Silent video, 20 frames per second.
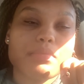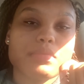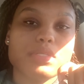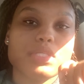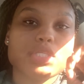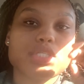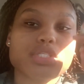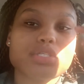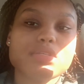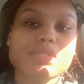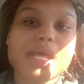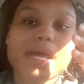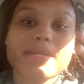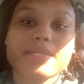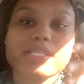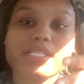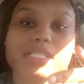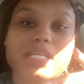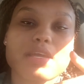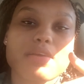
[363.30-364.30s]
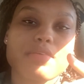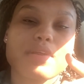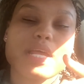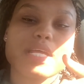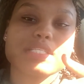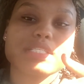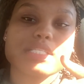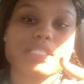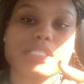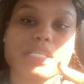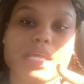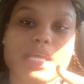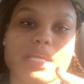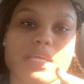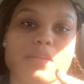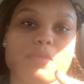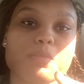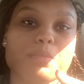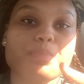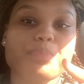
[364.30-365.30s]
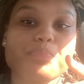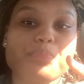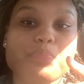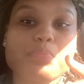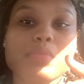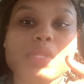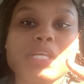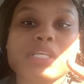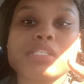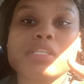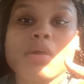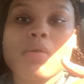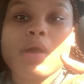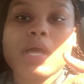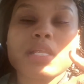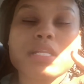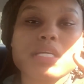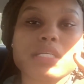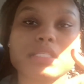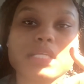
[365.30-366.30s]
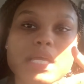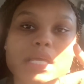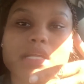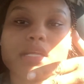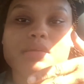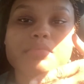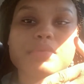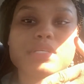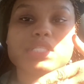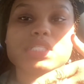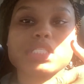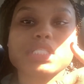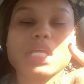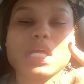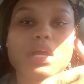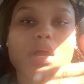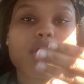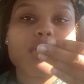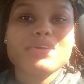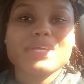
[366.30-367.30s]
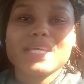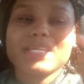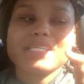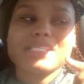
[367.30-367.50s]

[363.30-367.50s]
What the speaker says: Did you not just hear what I just said? So I looked at them, and she's like, oh, yeah,